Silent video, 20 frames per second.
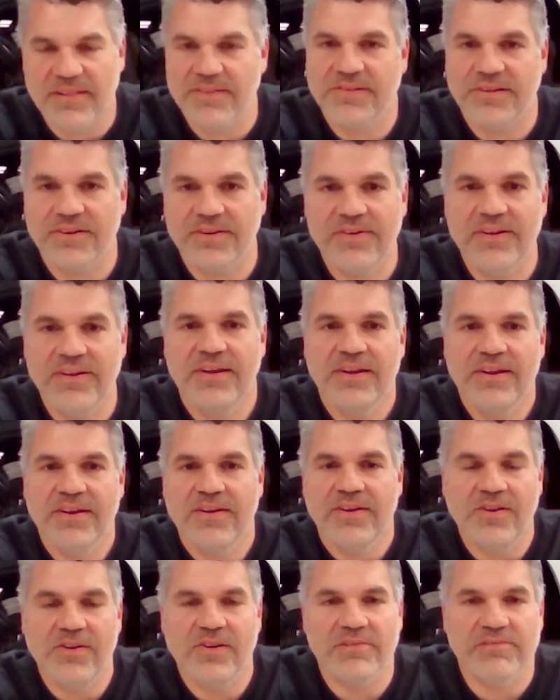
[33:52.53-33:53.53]
So
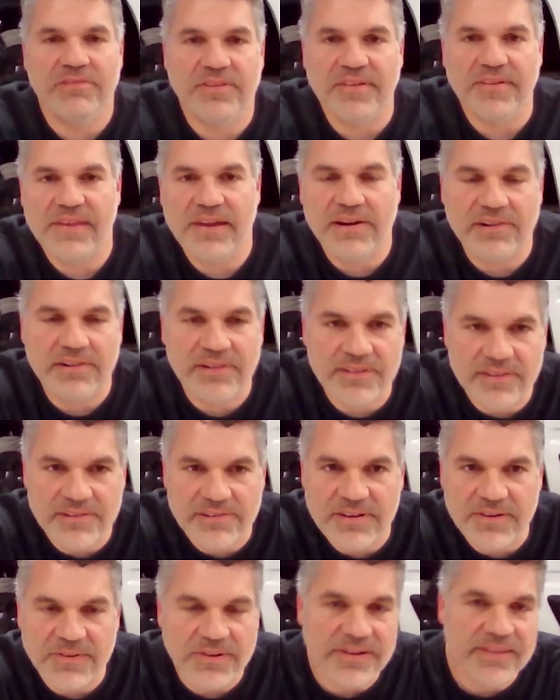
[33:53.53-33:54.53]
you can run any air cleaner
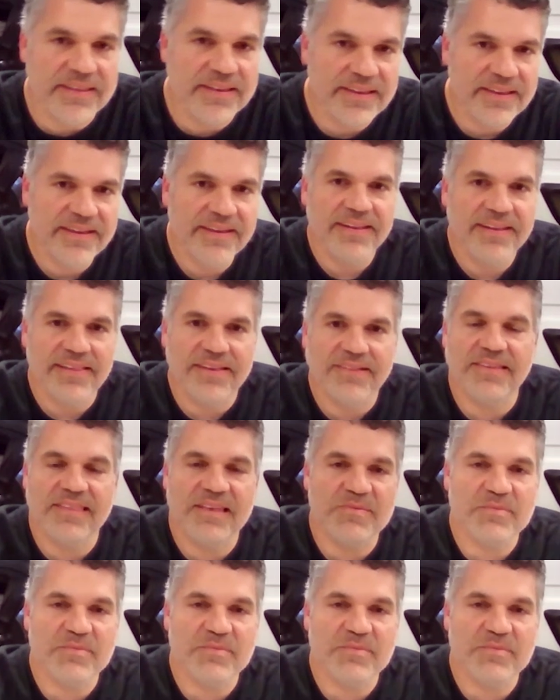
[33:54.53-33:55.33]
you want. And I'm a